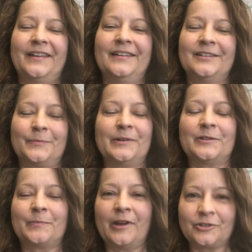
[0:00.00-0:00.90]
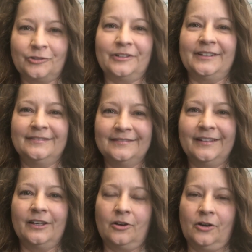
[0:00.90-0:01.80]
it has been especially
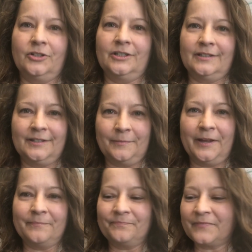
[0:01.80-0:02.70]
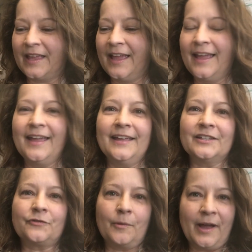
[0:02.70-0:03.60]
encouraging to me.
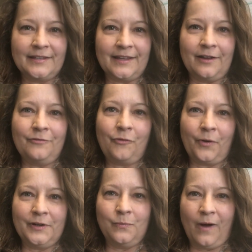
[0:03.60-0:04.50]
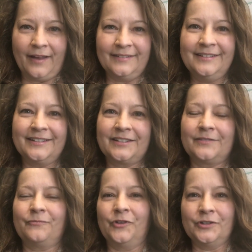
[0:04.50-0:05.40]
It's from Isaiah 41,
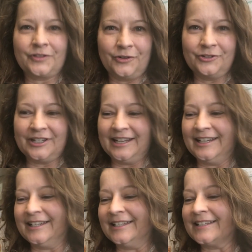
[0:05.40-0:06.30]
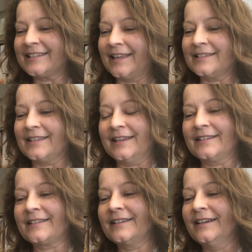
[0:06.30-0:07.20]
it's verse 13, and it says
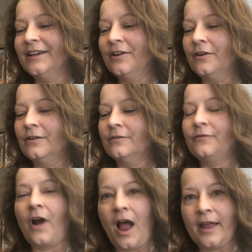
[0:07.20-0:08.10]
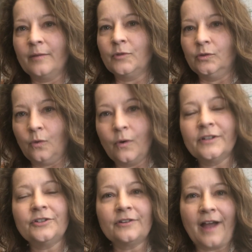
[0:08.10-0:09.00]
this: "For I am the
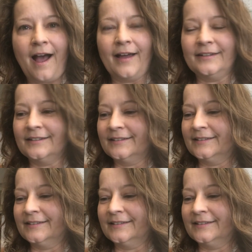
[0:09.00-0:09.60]
Lord your God,